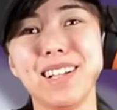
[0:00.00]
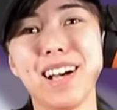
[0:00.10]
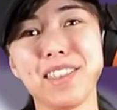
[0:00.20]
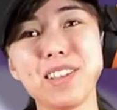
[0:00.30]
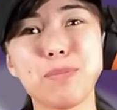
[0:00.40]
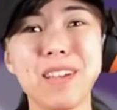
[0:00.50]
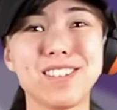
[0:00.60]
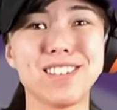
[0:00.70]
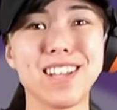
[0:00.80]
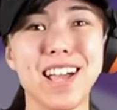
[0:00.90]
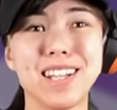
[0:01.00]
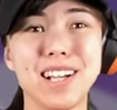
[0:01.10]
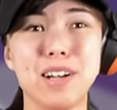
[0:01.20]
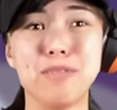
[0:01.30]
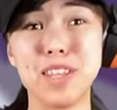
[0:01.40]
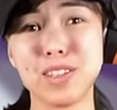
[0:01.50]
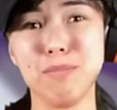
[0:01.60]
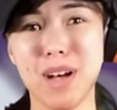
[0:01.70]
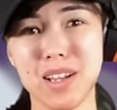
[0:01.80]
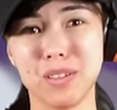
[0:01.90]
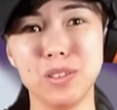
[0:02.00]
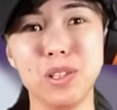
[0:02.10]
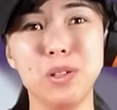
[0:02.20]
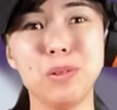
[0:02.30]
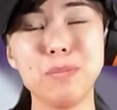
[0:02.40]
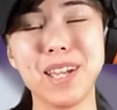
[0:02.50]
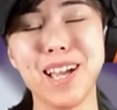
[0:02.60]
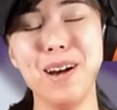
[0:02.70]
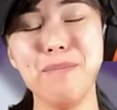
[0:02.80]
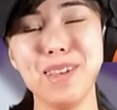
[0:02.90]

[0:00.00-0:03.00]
Uh, this base design of this model would become